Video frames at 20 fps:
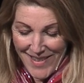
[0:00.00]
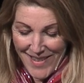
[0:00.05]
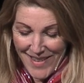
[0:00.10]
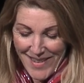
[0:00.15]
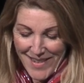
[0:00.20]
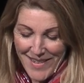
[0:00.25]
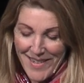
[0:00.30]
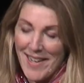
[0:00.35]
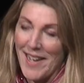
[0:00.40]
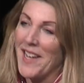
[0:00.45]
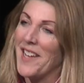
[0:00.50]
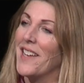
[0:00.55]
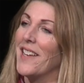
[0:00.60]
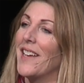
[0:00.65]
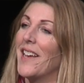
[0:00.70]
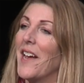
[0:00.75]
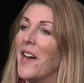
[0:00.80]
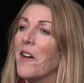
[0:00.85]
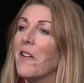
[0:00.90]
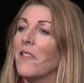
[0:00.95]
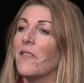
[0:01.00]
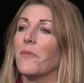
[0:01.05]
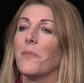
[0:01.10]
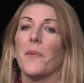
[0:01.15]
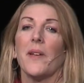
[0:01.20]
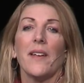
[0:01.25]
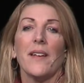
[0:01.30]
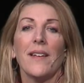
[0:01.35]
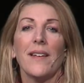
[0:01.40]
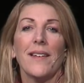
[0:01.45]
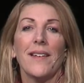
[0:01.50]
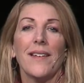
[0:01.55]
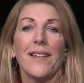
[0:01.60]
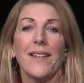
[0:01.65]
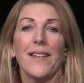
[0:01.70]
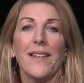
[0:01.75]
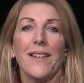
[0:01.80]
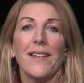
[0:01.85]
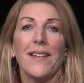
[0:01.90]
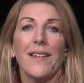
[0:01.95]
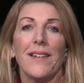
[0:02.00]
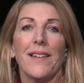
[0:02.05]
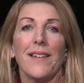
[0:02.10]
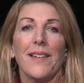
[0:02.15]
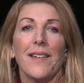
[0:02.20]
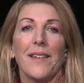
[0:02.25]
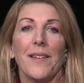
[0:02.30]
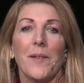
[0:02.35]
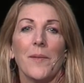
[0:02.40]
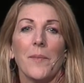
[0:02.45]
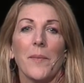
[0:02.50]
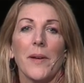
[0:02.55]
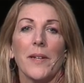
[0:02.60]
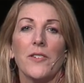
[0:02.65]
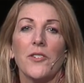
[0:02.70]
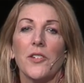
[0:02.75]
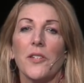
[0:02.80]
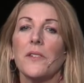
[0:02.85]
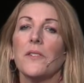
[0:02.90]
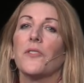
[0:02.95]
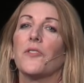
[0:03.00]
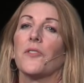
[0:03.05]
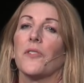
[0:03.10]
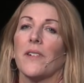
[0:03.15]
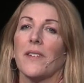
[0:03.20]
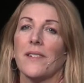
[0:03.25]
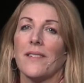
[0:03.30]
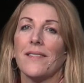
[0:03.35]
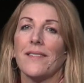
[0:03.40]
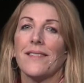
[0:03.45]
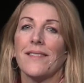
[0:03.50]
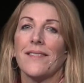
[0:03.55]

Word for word: and taken care of me, my children,